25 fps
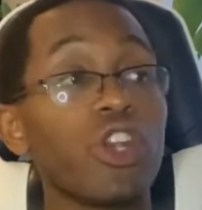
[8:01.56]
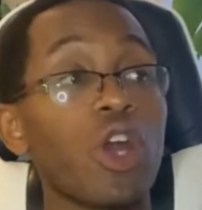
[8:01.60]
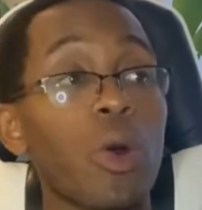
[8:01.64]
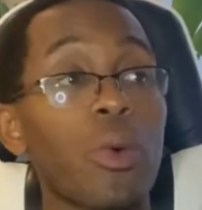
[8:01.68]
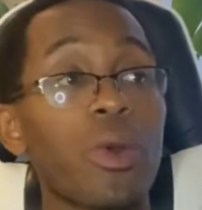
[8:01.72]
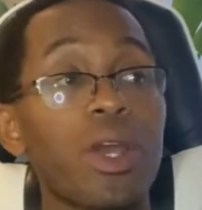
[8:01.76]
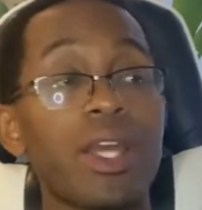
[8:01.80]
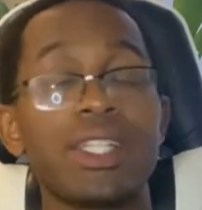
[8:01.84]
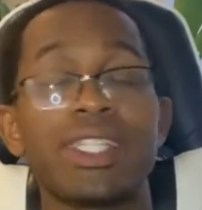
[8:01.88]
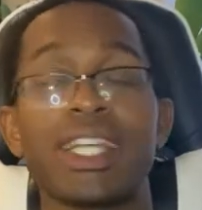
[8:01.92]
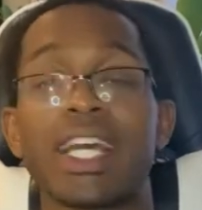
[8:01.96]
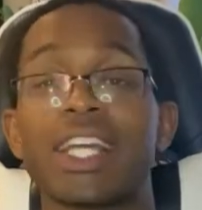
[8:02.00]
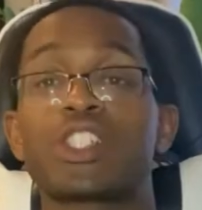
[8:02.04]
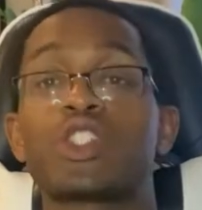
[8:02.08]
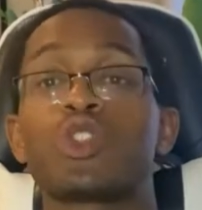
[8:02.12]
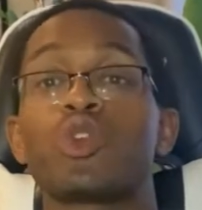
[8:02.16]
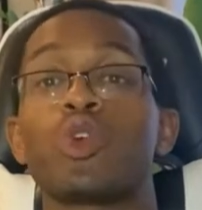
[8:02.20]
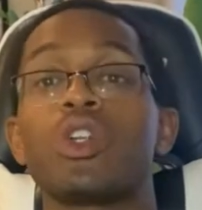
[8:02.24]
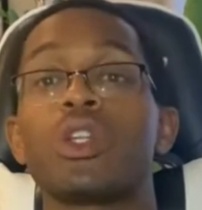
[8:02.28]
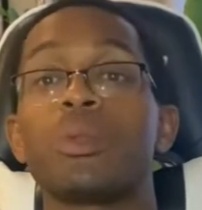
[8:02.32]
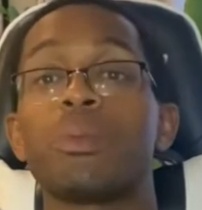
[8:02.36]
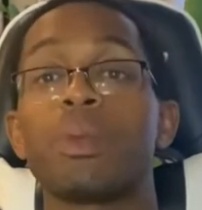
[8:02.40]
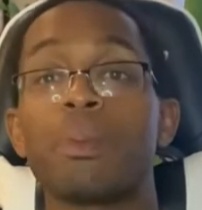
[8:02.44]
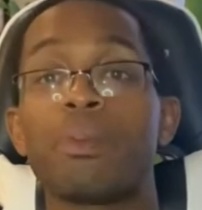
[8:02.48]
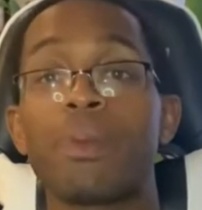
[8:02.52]
Noah is actually
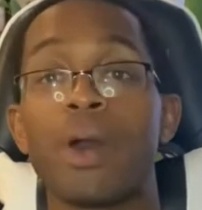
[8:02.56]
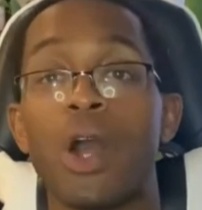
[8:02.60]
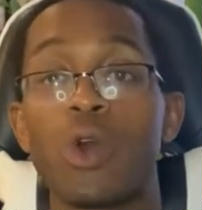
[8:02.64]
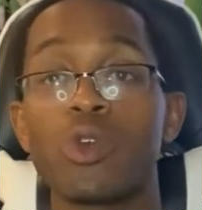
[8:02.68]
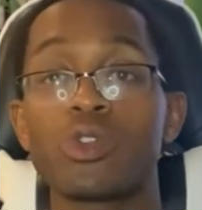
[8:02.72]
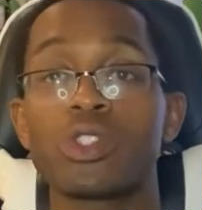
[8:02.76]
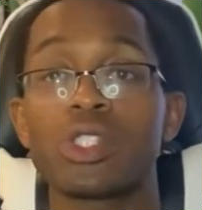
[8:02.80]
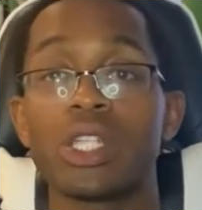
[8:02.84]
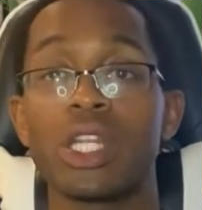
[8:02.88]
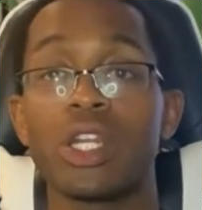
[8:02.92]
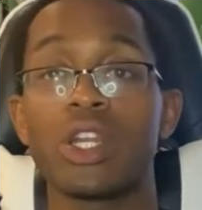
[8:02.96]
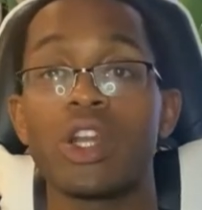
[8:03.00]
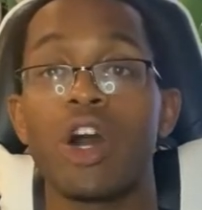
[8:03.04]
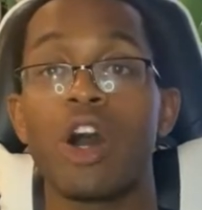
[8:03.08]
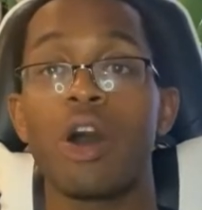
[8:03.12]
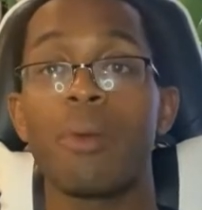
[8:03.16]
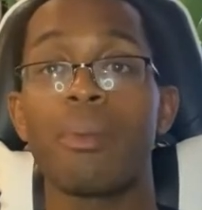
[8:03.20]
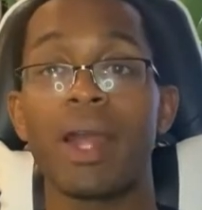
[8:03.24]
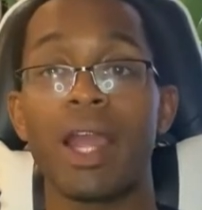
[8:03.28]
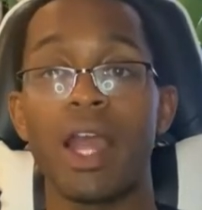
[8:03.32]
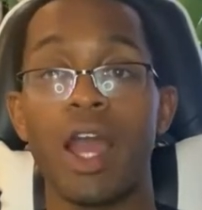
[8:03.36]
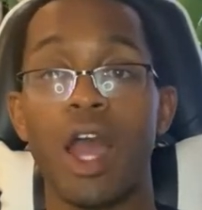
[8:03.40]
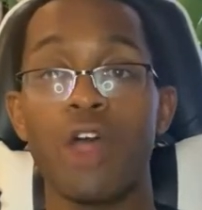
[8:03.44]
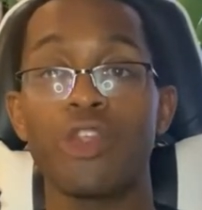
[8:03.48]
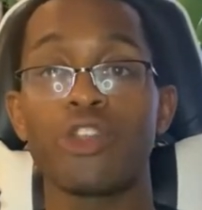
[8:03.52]
going to be posted
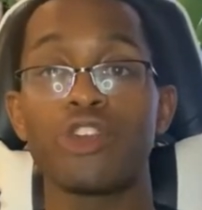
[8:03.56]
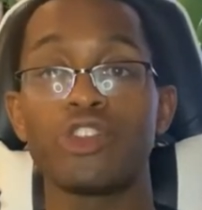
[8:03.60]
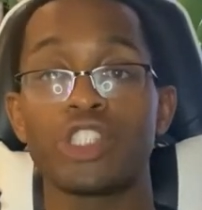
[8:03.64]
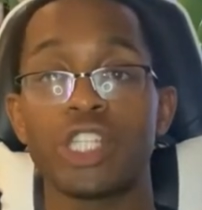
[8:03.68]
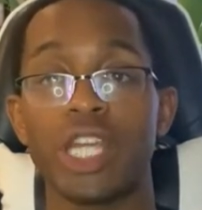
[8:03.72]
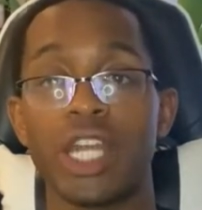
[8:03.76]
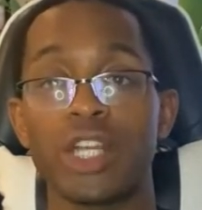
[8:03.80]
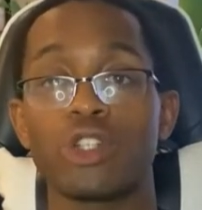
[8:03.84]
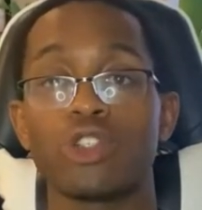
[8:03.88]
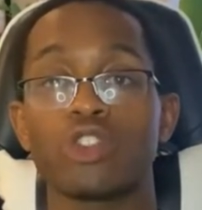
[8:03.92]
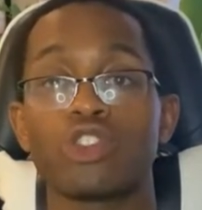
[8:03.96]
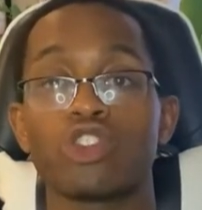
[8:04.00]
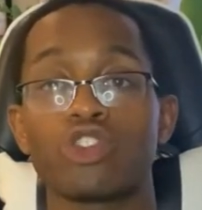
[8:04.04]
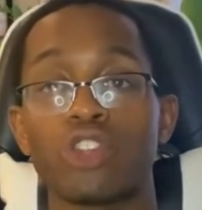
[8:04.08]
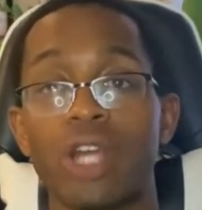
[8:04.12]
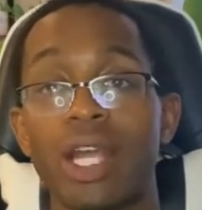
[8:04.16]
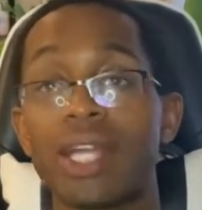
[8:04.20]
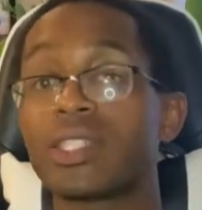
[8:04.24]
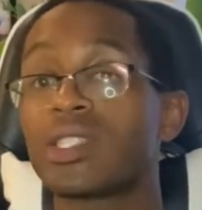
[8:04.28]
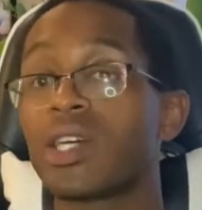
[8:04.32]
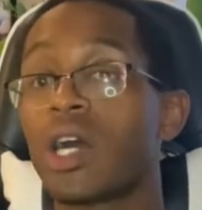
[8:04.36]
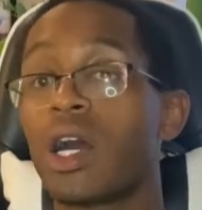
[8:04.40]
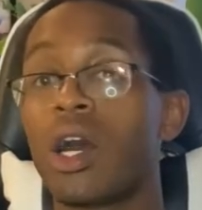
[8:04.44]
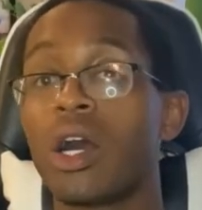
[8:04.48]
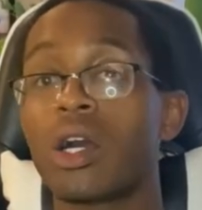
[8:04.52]
on my other channel,
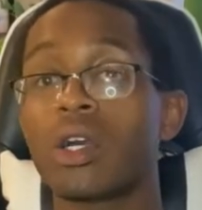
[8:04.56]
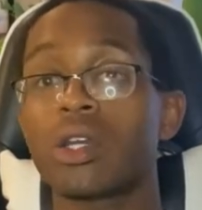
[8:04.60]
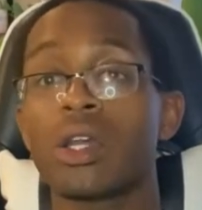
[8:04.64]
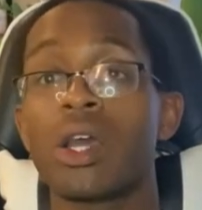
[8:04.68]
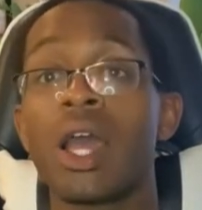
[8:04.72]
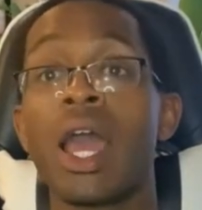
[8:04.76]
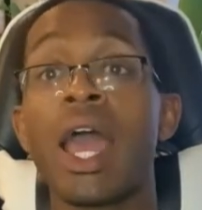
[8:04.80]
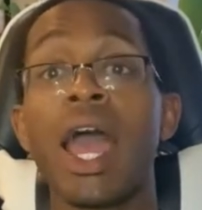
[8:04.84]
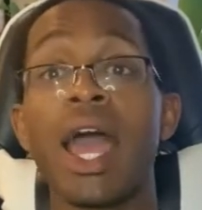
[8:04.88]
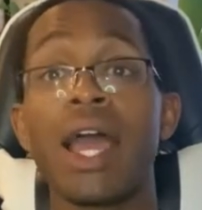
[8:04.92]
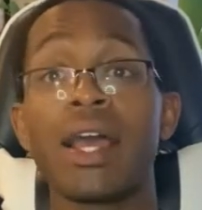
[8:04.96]
Strike Talk,